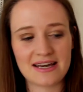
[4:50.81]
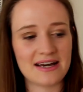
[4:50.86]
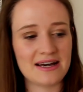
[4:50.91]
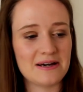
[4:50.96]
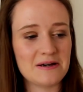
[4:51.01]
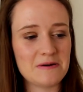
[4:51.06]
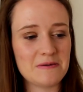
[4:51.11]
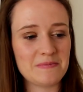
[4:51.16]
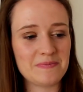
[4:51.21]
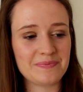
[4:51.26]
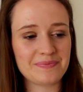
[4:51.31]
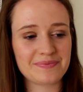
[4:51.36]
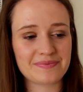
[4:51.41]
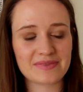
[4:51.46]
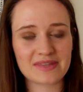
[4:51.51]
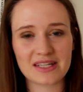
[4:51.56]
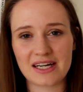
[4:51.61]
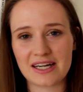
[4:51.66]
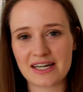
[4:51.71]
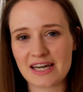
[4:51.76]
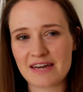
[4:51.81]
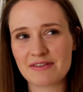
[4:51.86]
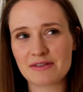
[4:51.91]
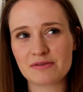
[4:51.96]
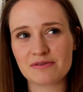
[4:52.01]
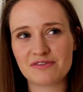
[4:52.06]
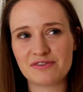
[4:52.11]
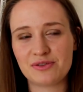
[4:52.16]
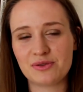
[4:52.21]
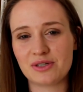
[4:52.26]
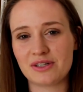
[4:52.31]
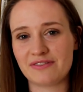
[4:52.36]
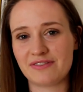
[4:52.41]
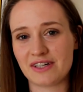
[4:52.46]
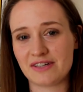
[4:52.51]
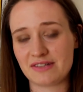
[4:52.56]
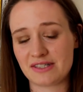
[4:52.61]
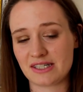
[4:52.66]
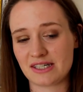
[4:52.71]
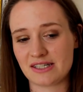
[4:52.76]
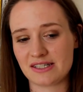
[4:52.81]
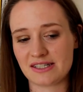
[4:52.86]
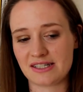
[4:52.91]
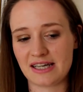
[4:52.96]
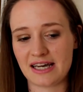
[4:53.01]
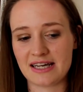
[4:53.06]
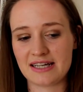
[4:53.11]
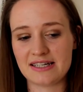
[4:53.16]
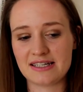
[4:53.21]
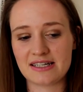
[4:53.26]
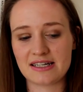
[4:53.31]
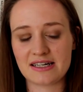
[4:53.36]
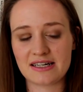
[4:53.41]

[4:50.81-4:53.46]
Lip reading: I gave some 4 out of 5 stars in the end.